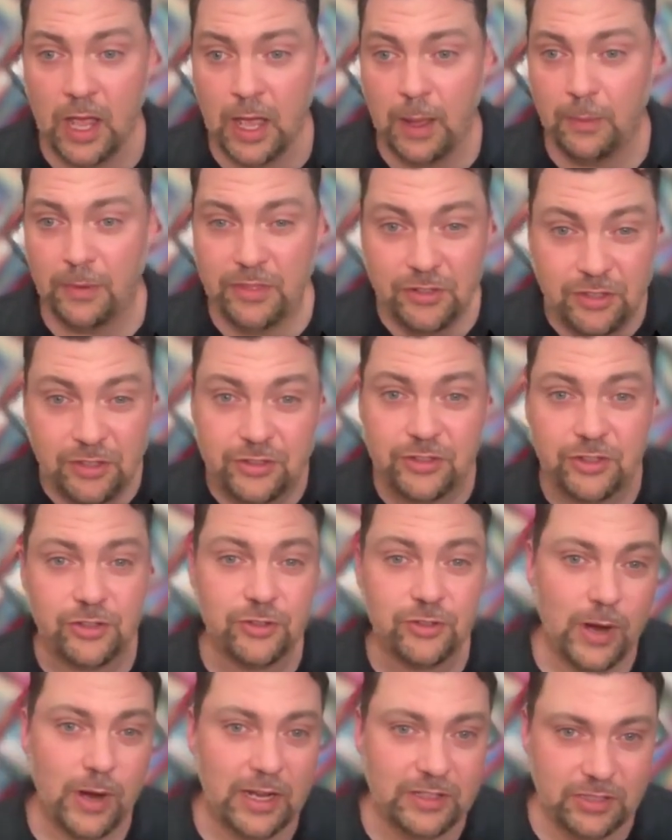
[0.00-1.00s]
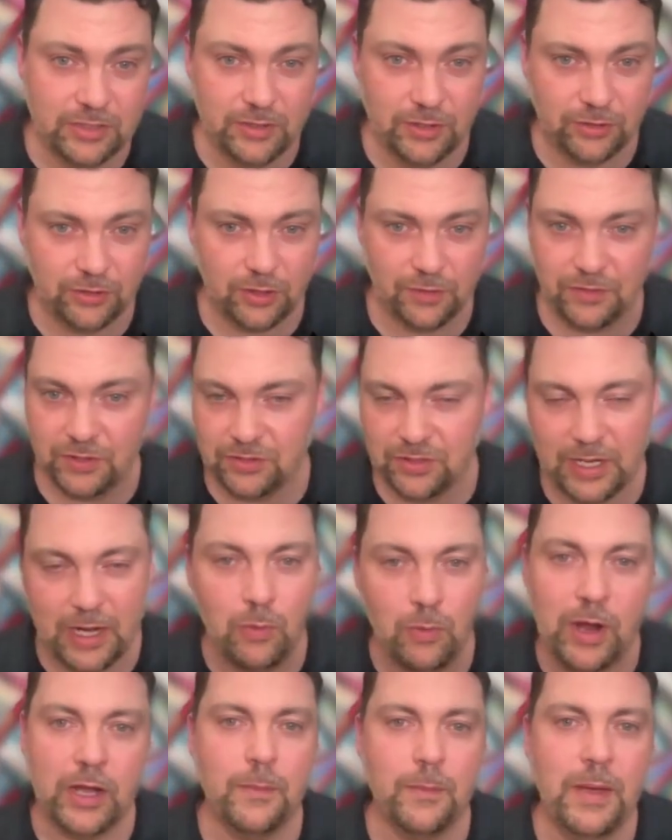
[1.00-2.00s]
But this is just scratching the surface, and I
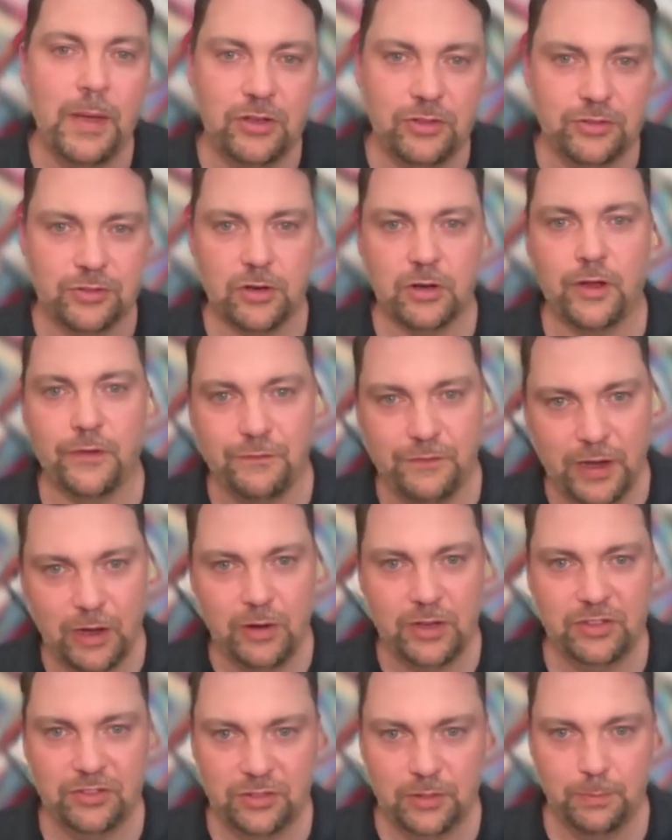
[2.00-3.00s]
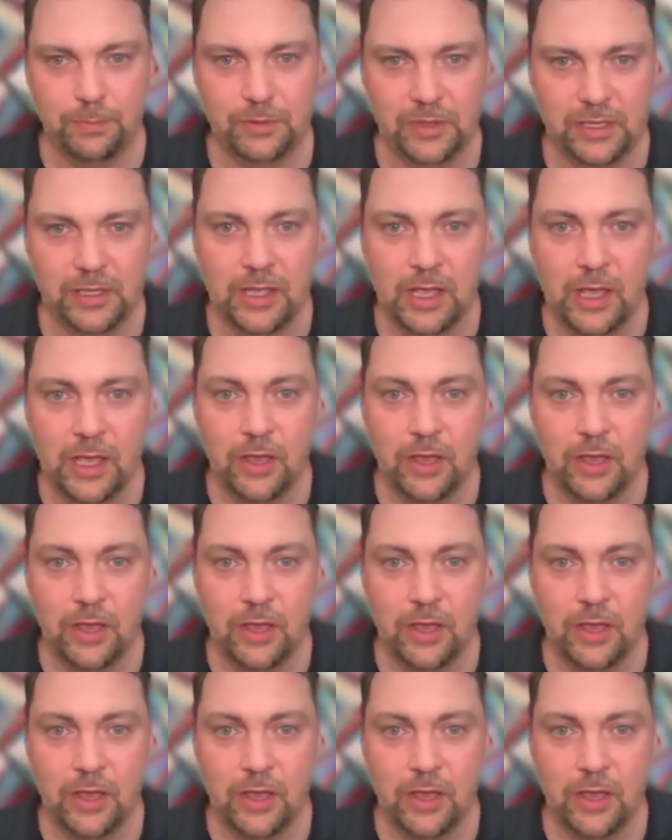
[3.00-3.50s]
recommend you start off very simply.